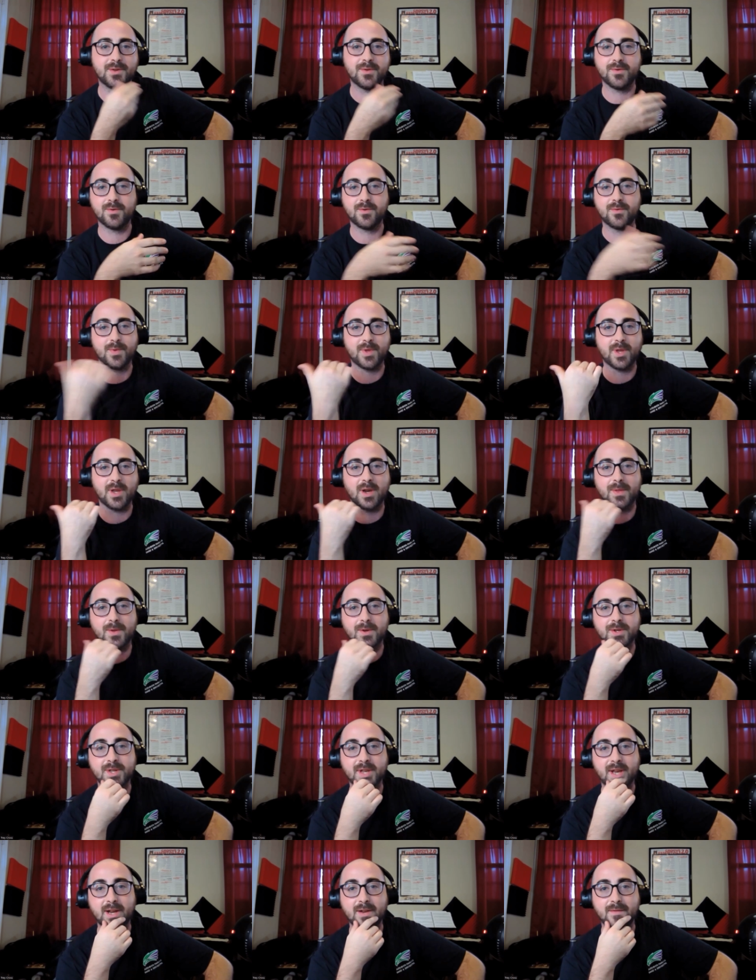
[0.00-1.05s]
to the
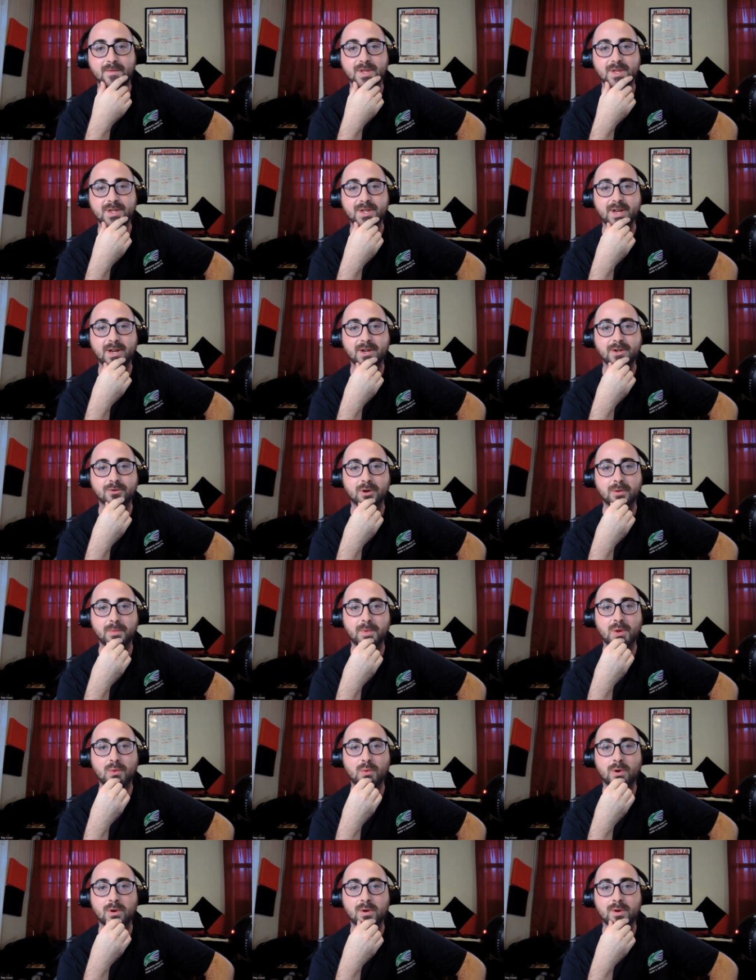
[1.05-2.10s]
other side of the snare
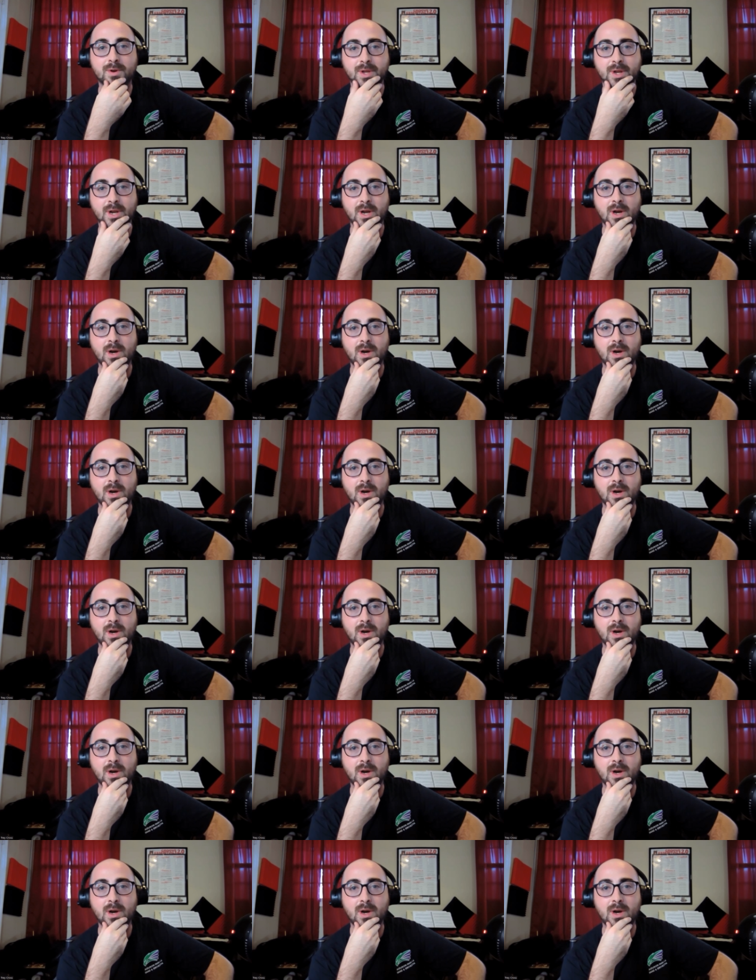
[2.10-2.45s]
drumming world,